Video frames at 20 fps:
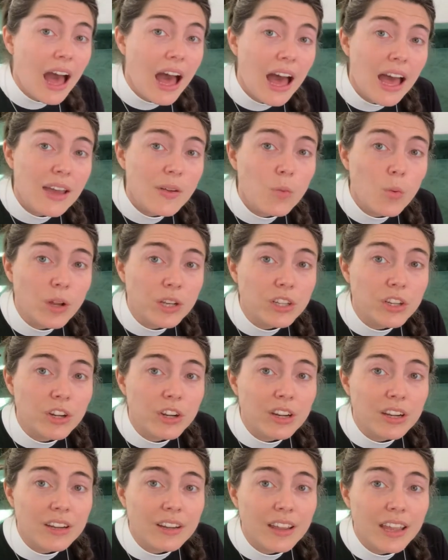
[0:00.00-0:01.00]
I
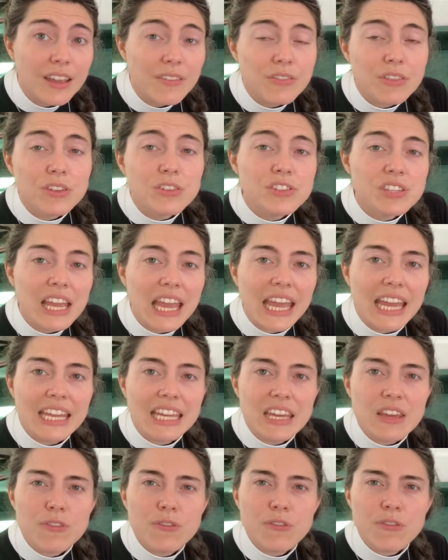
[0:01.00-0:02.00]
wonder if there's
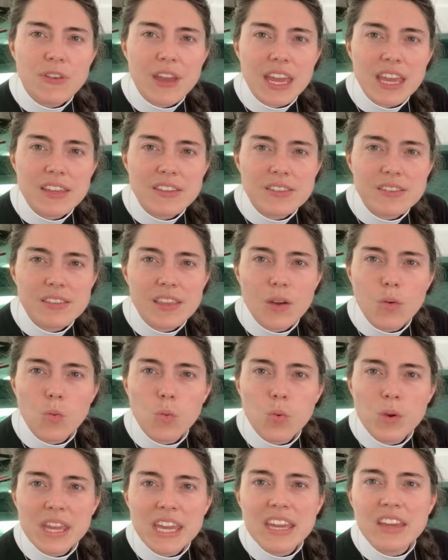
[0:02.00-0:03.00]
any face
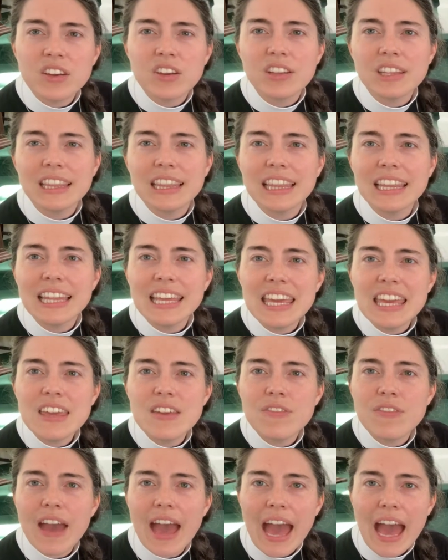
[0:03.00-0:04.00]
that we could
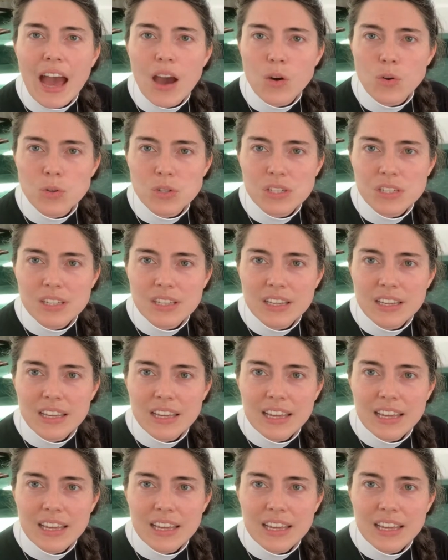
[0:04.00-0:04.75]
leave out